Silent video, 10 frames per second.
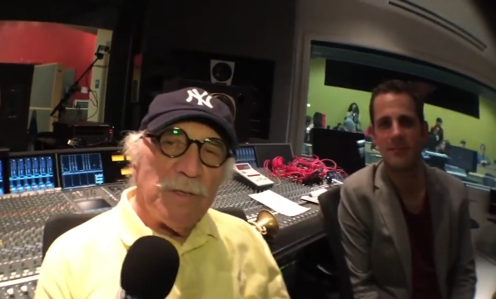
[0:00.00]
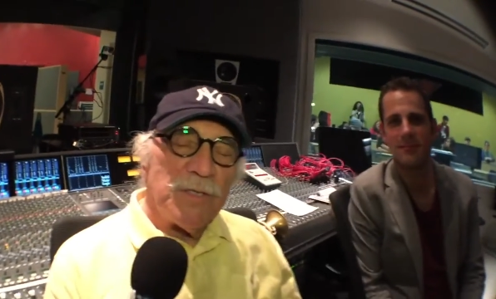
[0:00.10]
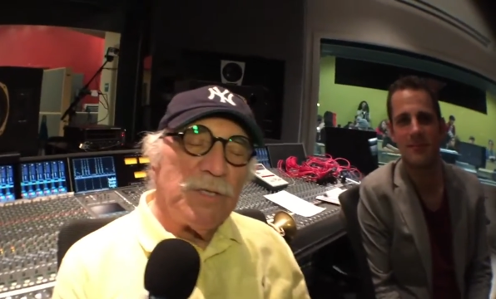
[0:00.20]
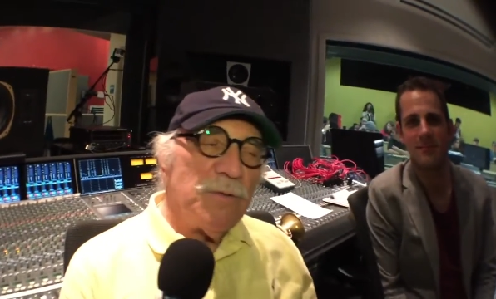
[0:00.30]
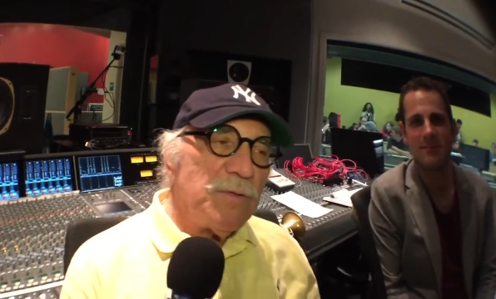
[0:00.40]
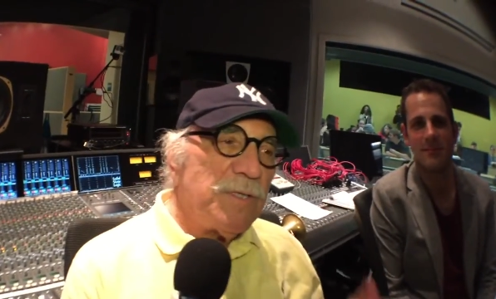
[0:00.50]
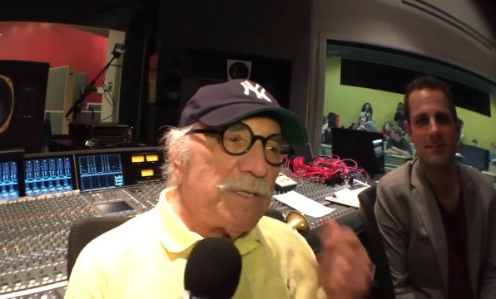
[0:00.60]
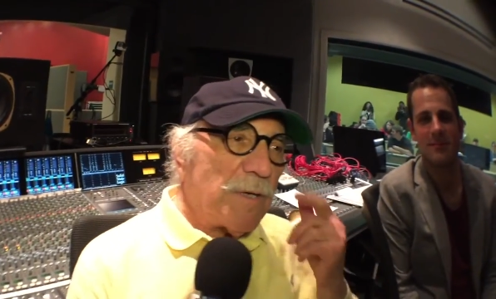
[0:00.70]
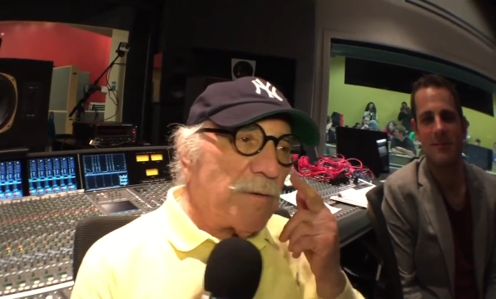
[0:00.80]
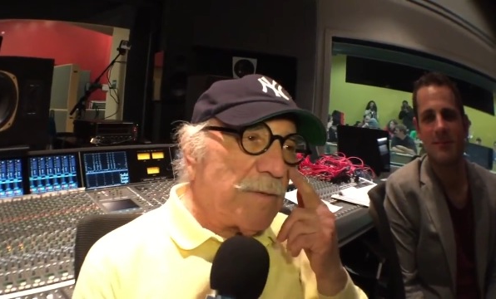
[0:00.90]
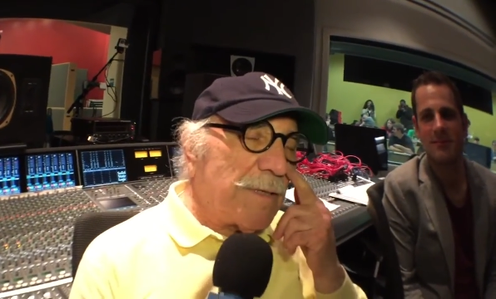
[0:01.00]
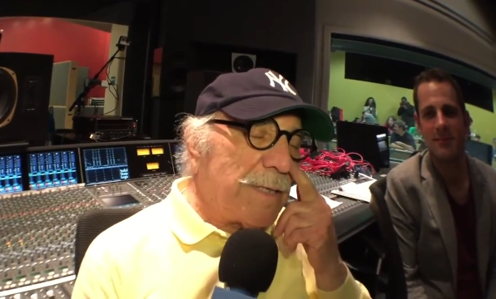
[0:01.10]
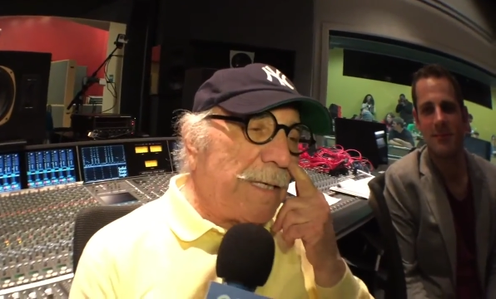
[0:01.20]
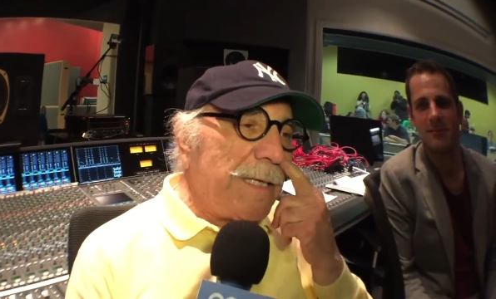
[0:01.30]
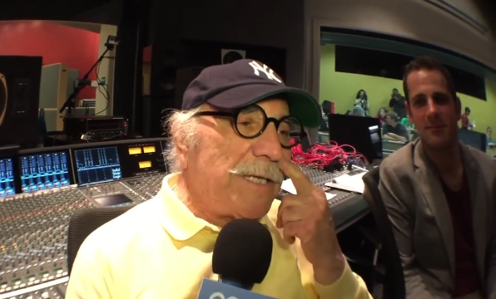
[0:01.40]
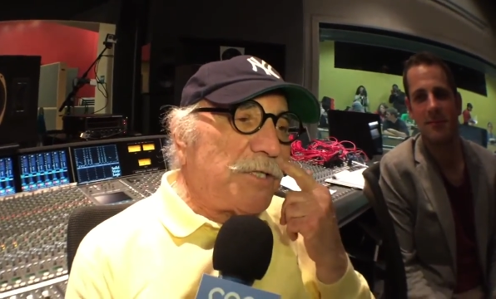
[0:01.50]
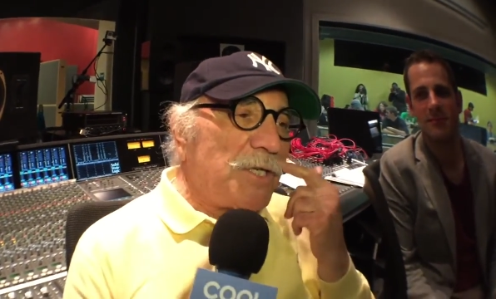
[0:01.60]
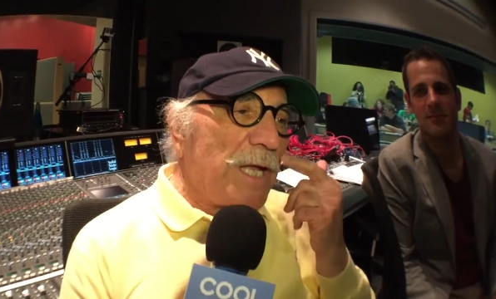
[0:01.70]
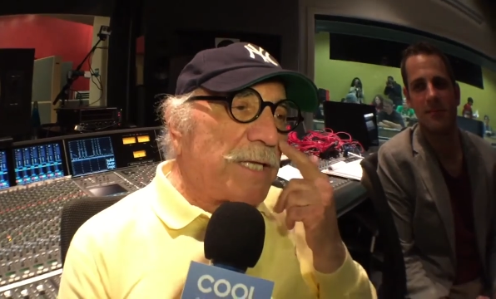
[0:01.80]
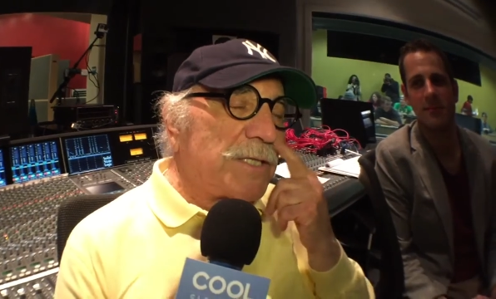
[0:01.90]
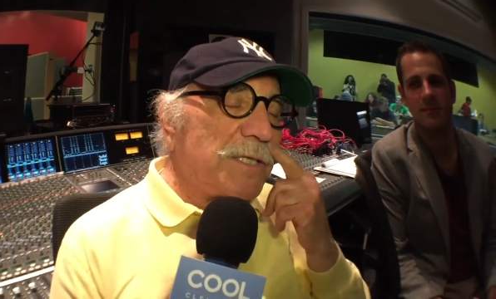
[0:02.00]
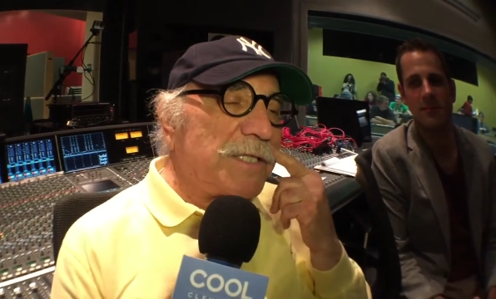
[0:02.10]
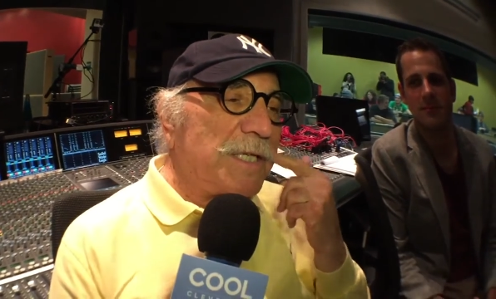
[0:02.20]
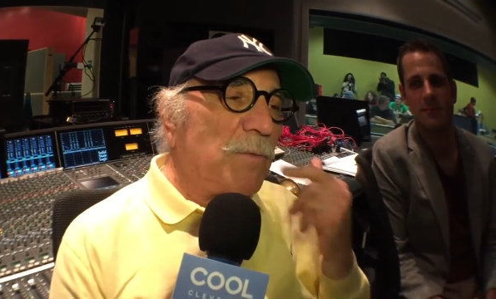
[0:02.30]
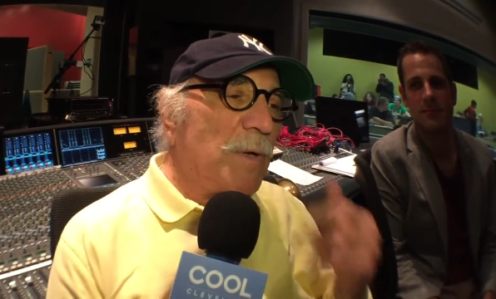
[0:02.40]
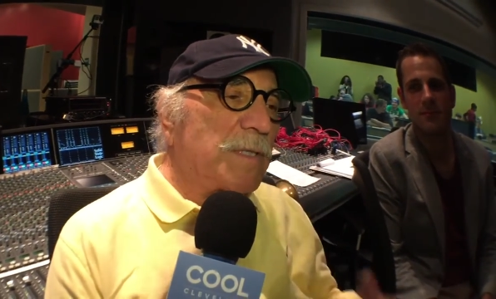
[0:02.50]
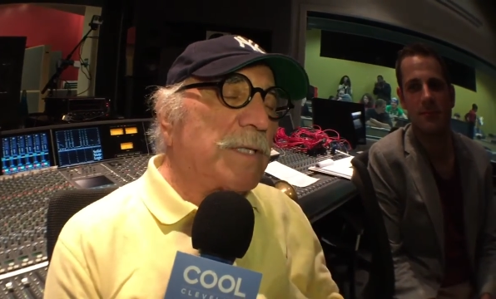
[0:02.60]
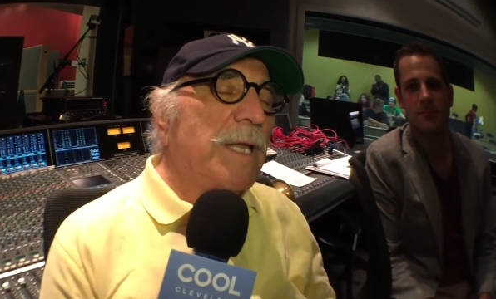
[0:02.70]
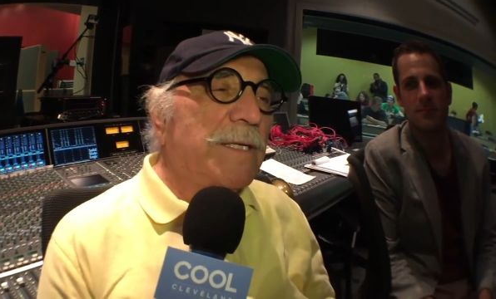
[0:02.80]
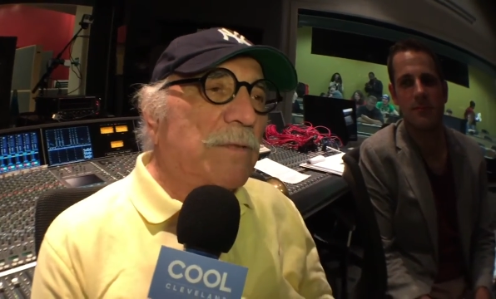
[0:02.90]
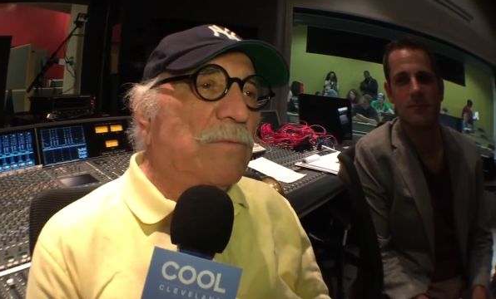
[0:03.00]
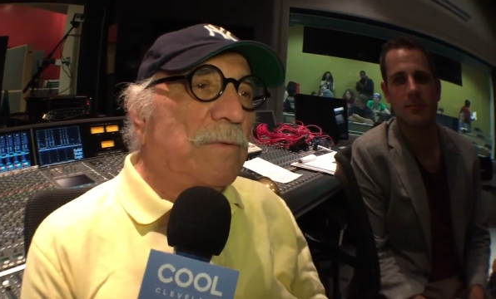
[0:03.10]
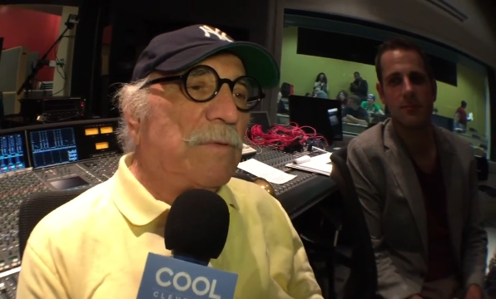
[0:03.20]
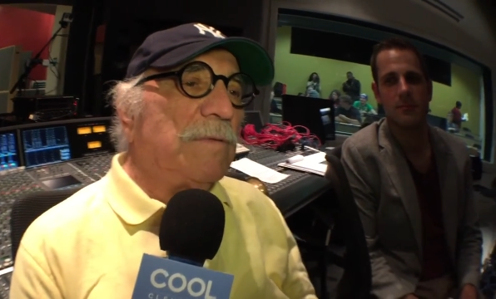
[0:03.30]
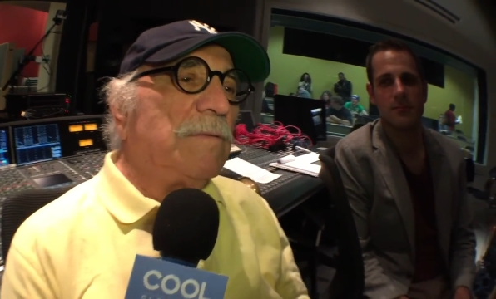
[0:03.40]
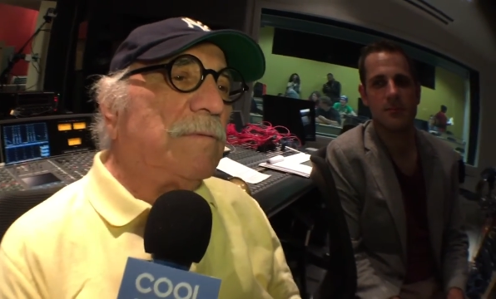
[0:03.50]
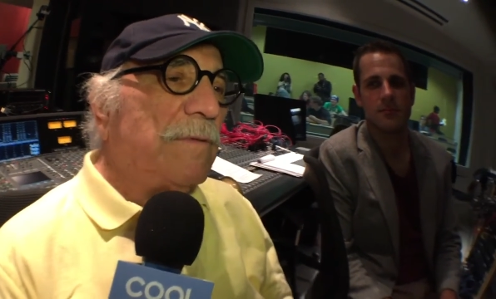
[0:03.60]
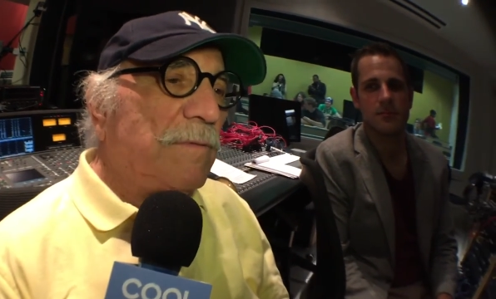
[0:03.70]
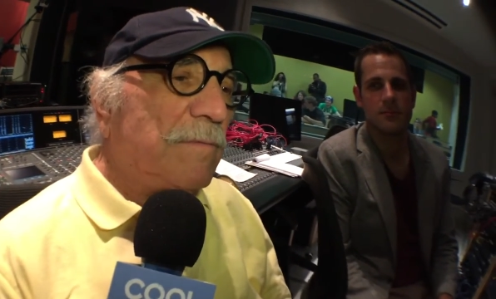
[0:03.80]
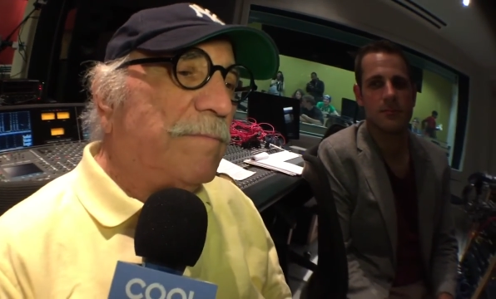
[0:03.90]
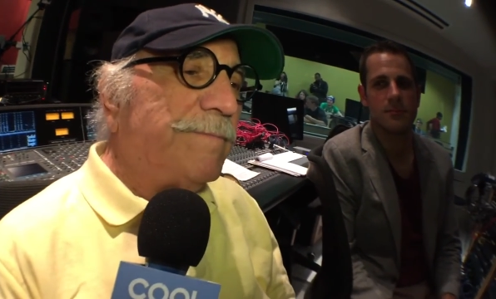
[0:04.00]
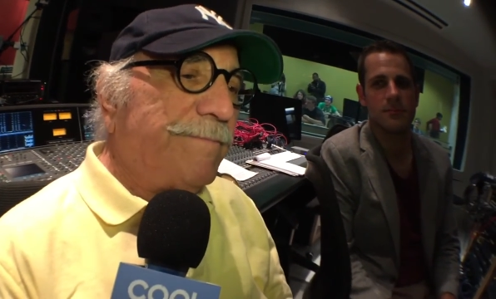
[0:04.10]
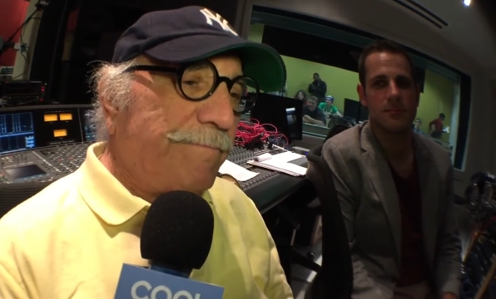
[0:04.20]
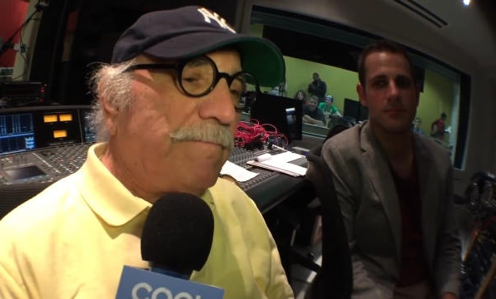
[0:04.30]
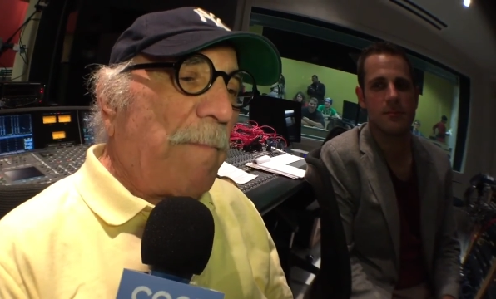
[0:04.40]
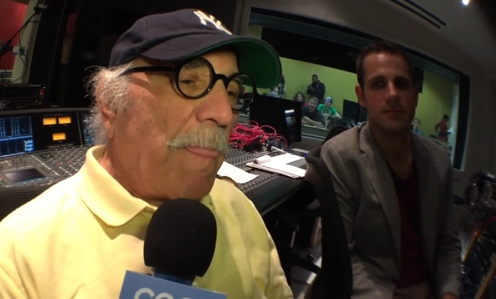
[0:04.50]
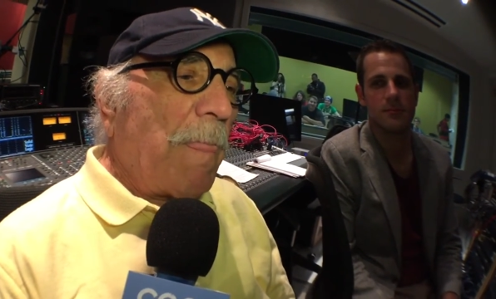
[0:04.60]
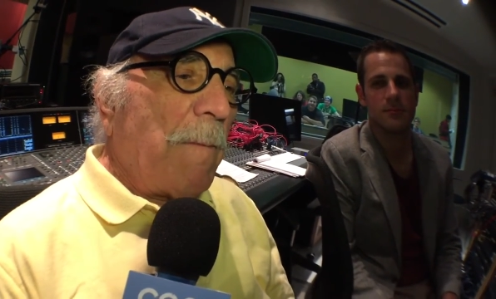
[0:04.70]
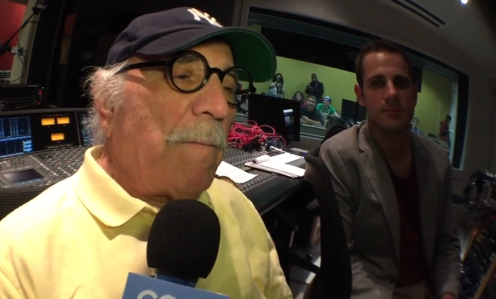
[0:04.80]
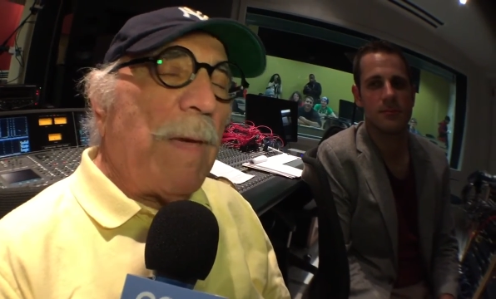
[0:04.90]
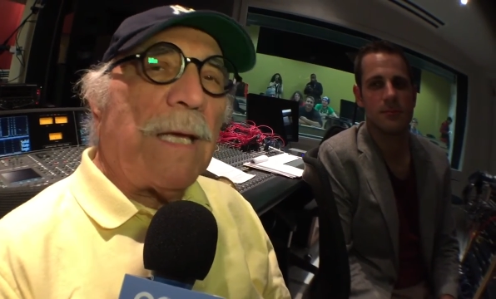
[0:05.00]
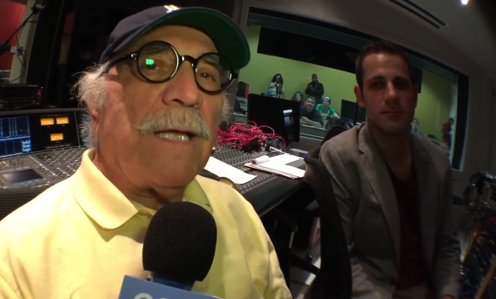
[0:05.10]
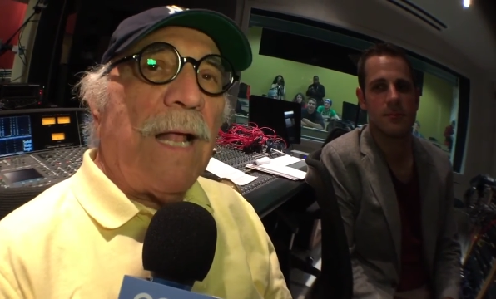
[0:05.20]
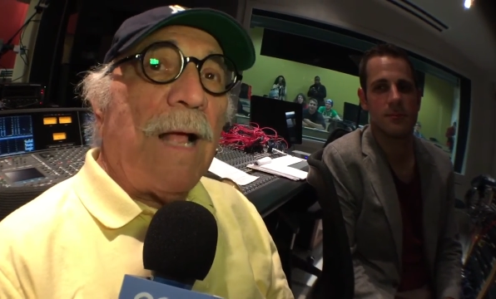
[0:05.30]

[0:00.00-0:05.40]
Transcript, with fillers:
Speaker 1: the students are getting a chance to see what it's like to to to make an